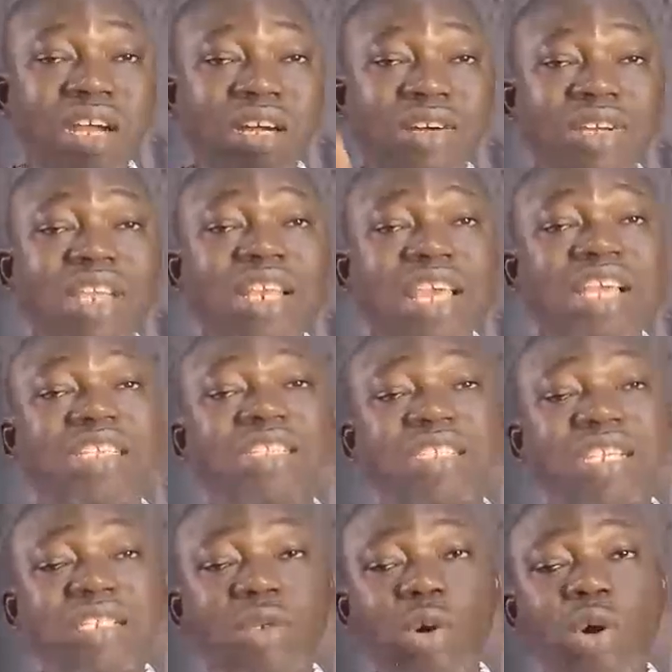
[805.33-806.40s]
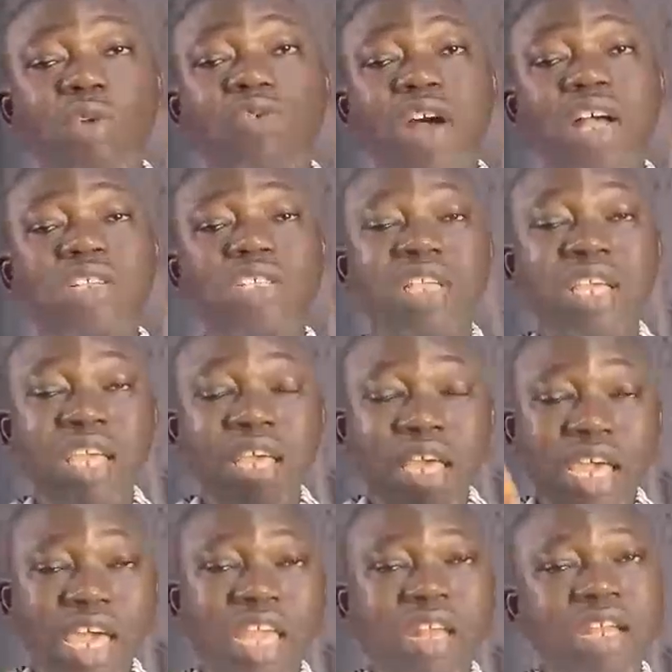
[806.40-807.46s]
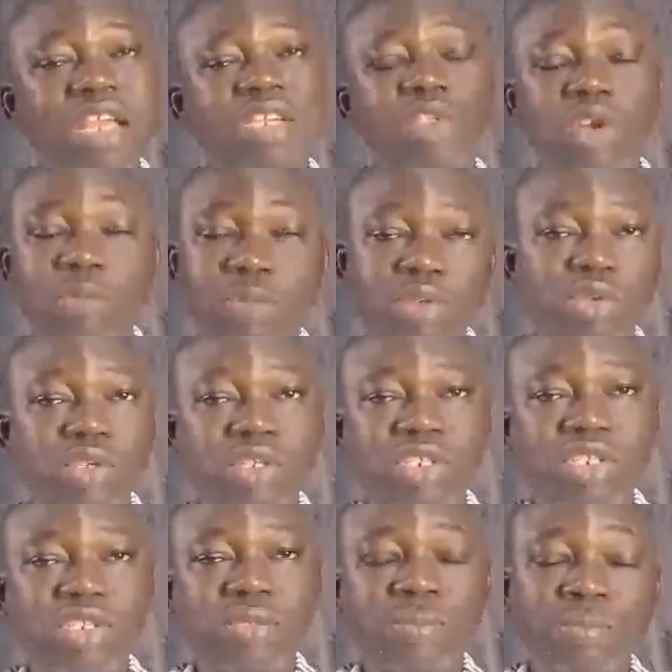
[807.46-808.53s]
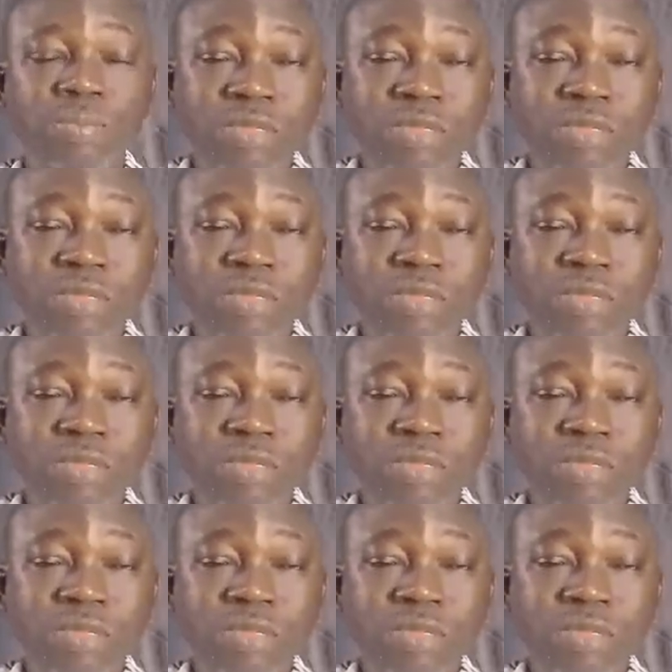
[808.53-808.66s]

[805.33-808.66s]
real estate offers endless opportunities.